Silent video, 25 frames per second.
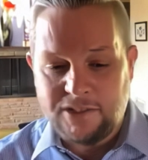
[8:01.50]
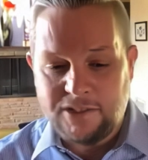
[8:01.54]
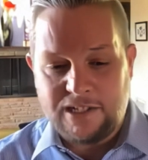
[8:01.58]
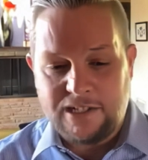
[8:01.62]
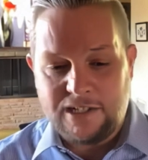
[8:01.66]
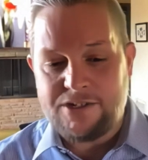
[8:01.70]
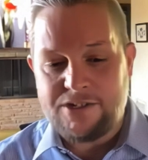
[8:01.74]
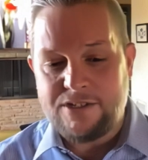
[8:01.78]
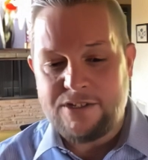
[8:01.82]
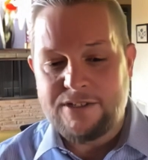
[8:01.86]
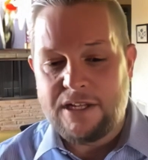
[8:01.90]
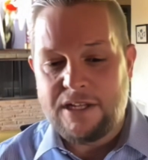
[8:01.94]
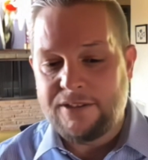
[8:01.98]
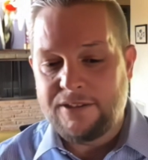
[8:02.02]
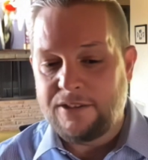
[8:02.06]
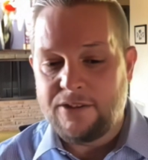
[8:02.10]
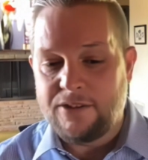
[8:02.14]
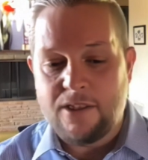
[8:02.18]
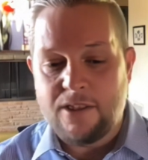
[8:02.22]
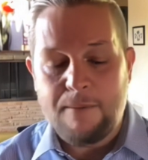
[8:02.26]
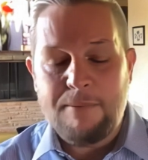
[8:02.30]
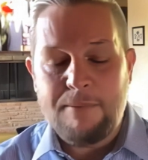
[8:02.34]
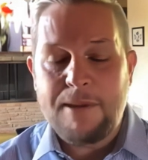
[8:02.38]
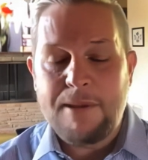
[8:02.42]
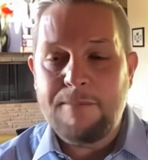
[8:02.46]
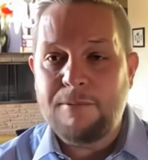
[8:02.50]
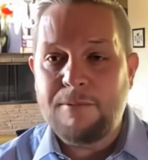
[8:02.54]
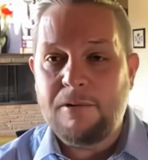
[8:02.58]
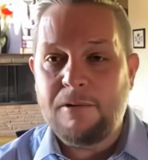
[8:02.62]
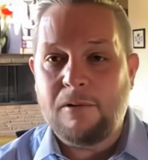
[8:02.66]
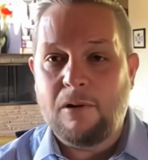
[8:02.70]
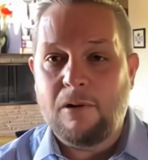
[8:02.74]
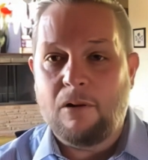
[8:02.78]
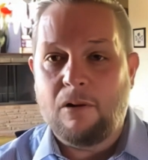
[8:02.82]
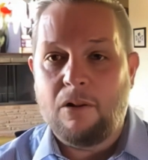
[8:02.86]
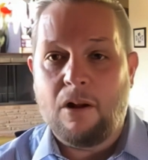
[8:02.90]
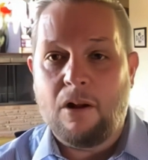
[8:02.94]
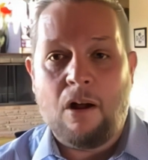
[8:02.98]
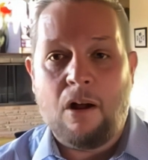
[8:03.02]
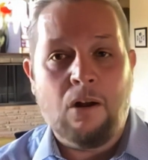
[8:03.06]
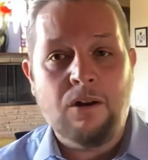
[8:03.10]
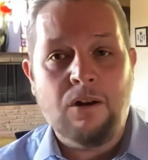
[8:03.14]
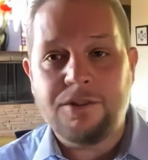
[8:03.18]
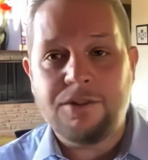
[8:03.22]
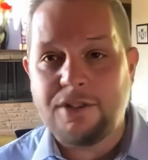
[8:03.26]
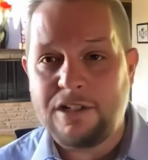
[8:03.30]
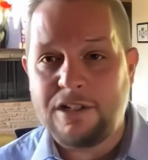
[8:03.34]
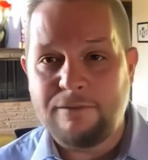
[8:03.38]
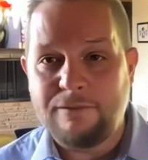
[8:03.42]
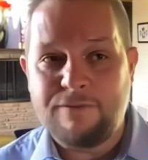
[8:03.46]
collections out there that people
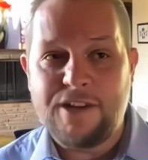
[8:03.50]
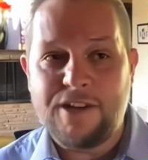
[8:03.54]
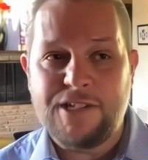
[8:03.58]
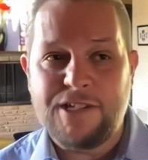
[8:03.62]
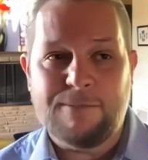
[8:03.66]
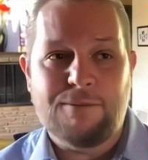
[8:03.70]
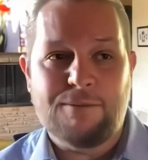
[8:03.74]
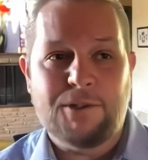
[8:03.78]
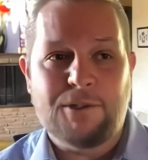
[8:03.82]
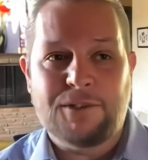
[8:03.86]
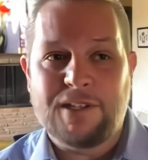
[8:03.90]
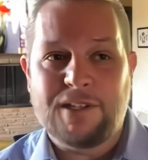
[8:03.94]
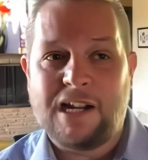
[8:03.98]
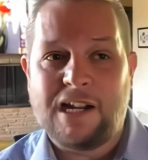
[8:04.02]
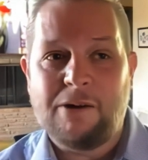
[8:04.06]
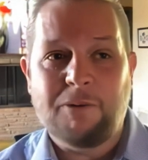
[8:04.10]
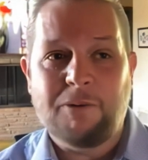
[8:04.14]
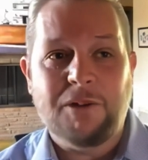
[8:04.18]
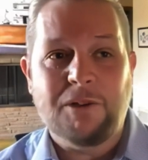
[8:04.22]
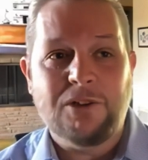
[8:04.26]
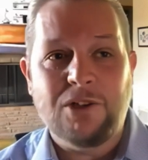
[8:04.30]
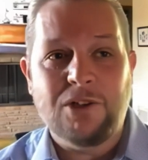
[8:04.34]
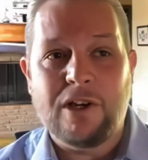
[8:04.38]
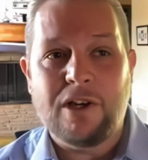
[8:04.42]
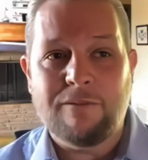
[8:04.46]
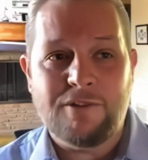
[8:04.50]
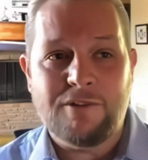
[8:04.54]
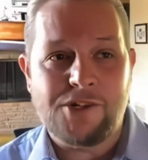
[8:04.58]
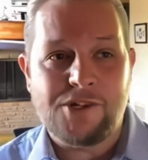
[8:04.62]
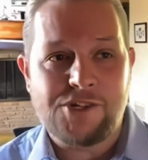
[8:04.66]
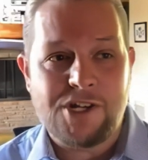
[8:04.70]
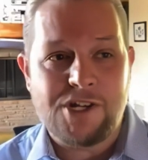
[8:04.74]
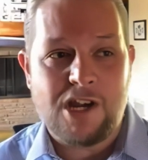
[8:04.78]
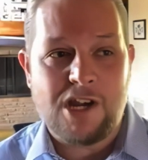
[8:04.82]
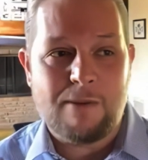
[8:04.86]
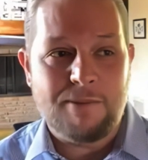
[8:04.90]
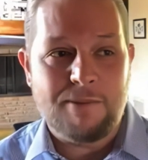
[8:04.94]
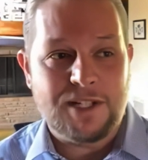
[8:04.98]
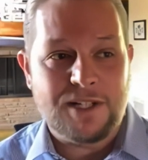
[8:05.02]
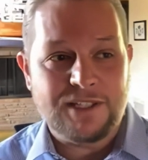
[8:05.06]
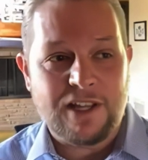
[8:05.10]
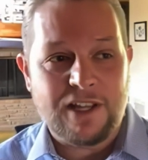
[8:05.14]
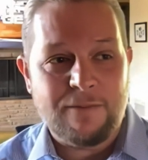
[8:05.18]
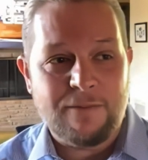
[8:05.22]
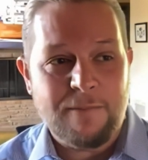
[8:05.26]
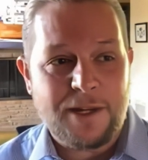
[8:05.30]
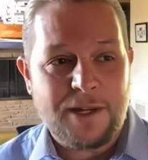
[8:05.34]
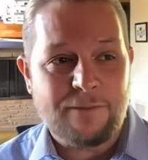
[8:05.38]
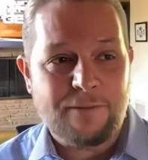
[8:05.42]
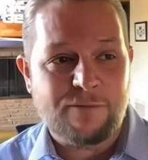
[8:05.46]
aren't on Facebook that I would love to share because
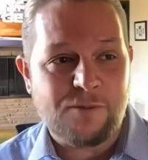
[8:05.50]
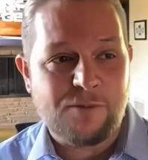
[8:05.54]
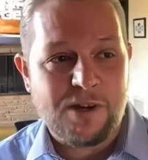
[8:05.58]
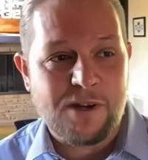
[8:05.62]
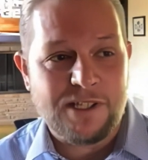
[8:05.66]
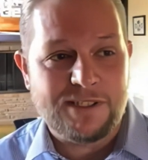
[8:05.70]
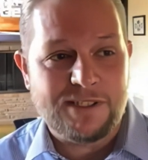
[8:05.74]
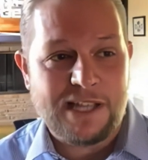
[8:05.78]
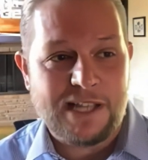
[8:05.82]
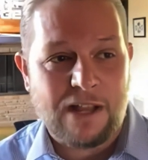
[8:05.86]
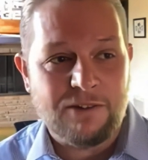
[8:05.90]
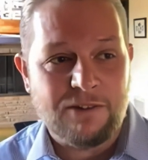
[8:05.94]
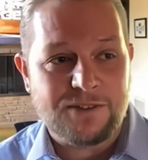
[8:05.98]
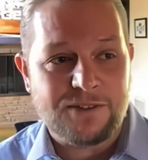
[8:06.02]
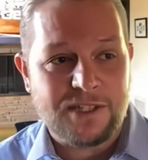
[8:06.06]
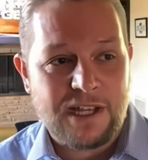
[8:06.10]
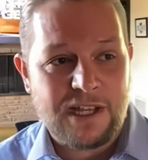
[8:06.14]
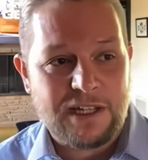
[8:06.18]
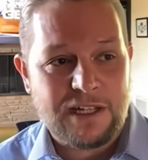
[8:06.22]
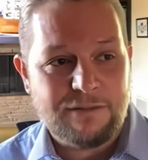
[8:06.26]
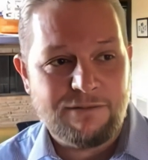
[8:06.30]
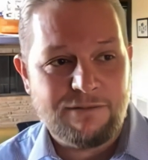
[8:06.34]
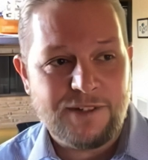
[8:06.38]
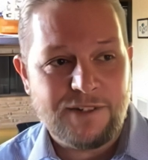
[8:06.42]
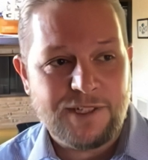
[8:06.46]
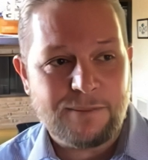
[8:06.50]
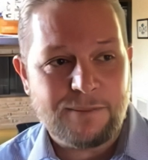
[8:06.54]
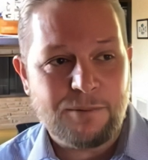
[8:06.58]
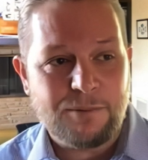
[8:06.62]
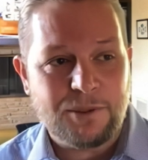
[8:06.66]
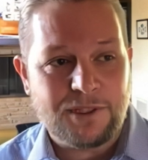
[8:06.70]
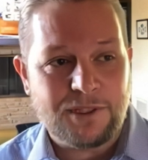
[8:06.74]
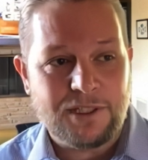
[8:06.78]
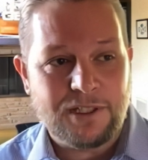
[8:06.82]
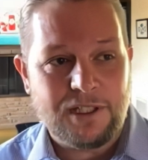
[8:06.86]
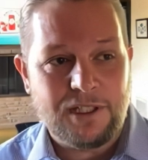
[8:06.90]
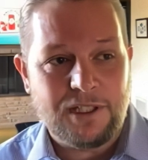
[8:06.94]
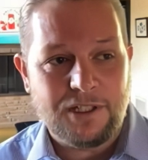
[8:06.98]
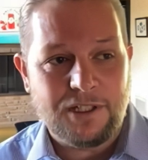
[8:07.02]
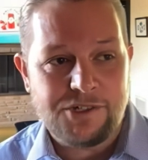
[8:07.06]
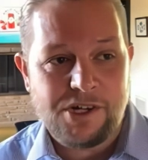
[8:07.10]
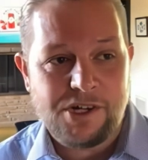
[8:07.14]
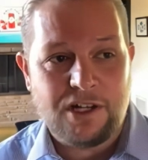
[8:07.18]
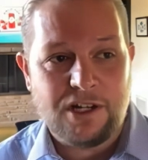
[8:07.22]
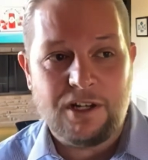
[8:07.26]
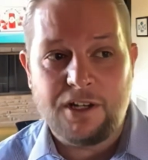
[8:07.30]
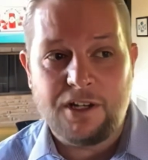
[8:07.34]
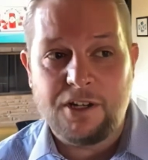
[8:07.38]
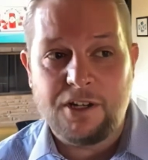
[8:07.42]
I've made friends outside of Facebook that share.